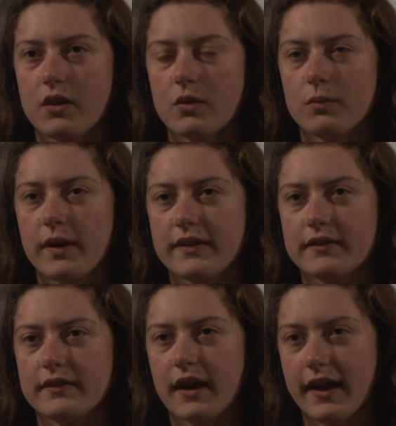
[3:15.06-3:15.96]
what
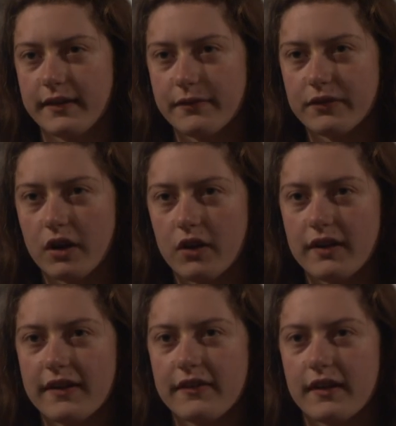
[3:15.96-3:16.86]
kind of star
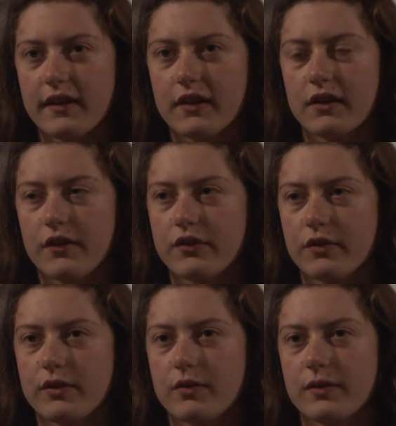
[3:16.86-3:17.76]
it is, and
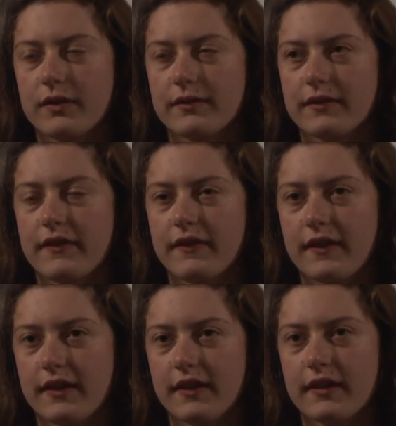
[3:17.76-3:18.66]
you can
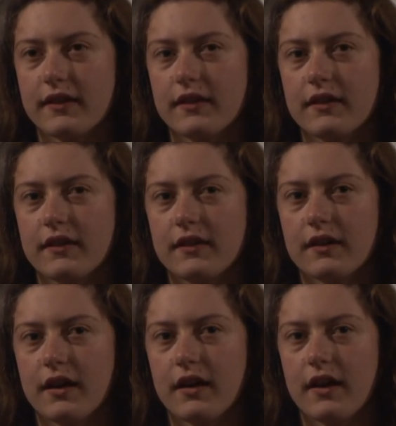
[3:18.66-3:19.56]
see
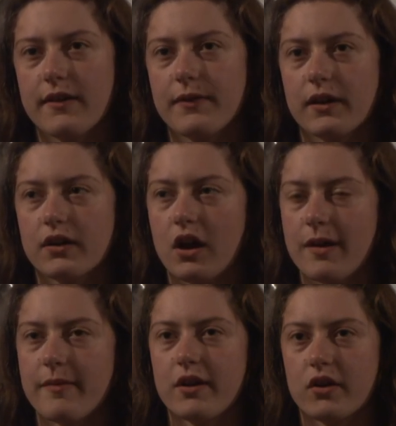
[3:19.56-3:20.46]
if a
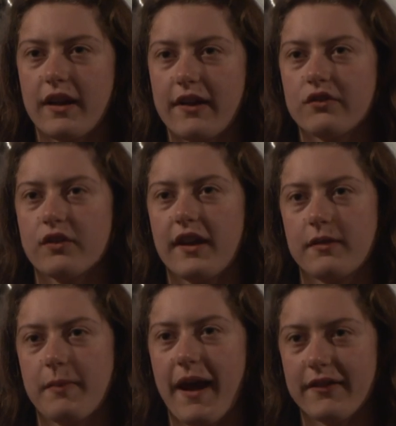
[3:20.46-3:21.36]
comet or an asteroid
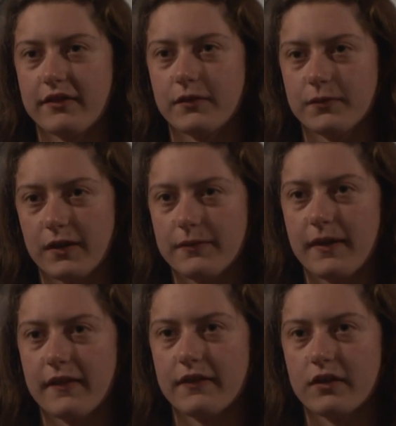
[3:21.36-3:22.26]
has passed in front of
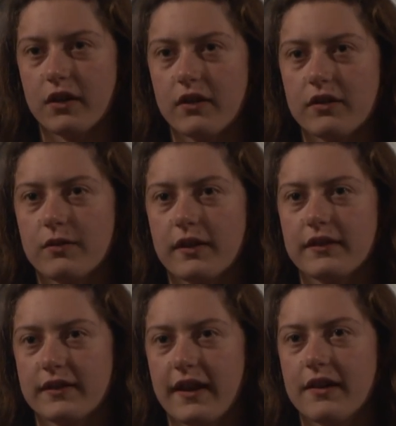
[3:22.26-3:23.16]
that star. You
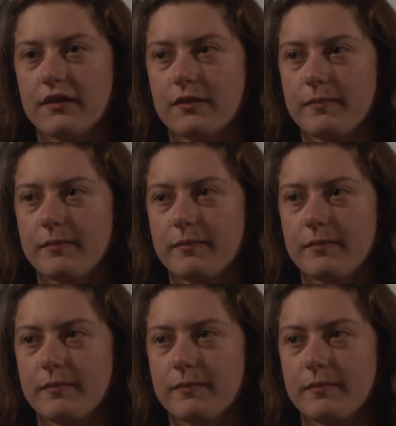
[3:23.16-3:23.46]
can tell